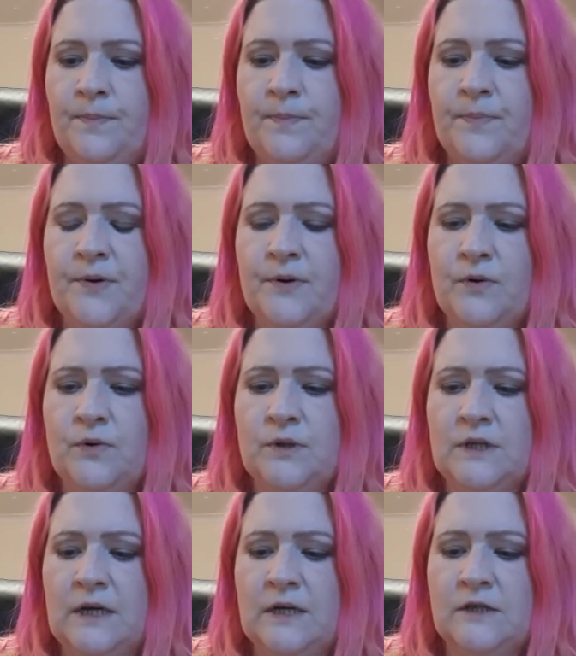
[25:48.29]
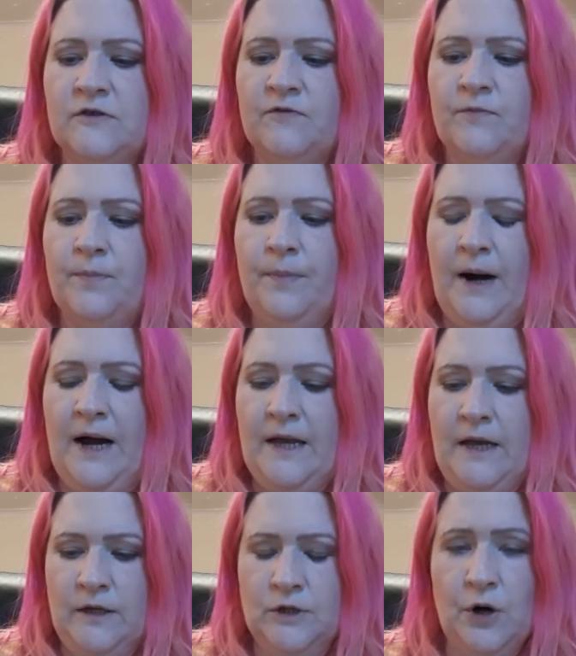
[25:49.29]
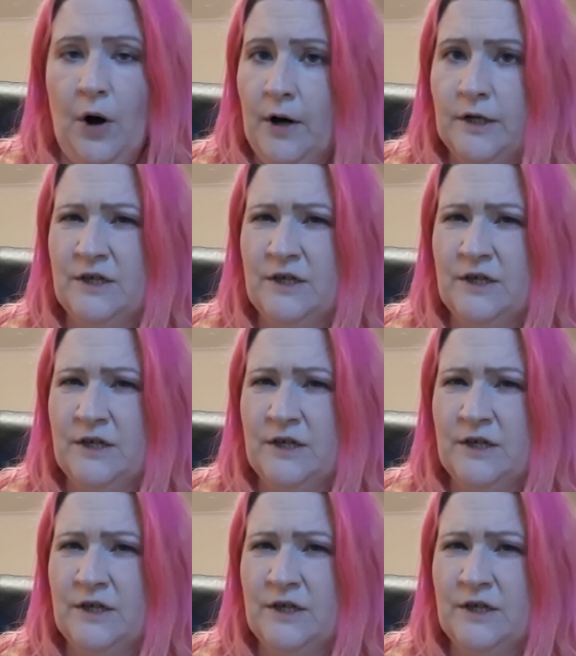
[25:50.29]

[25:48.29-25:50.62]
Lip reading: process of buying charts,